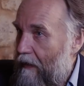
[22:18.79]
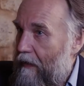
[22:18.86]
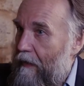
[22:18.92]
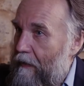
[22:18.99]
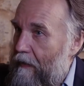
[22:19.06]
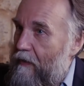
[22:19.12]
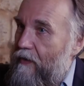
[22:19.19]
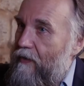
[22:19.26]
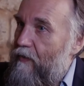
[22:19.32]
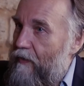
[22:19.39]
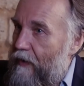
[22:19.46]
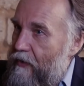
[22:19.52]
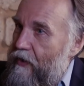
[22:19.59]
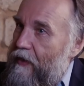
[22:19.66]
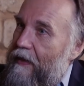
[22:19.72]
this
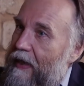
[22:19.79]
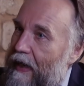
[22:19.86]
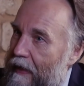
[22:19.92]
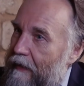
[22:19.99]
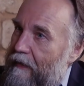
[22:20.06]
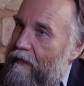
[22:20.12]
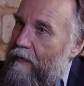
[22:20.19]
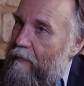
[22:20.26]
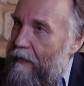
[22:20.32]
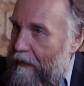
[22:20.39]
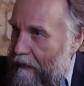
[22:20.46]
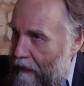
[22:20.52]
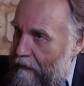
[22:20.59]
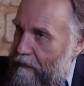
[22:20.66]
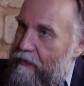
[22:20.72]
rationality,
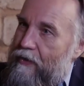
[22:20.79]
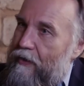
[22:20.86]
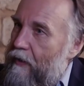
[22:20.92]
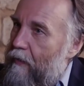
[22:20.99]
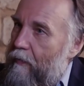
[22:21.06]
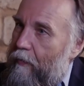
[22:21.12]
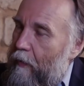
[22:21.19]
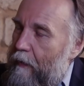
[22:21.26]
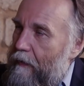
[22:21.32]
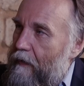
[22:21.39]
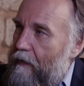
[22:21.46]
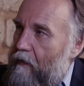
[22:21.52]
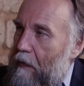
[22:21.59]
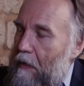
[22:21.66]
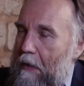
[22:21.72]
behind
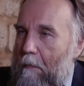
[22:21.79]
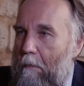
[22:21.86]
geopolitics,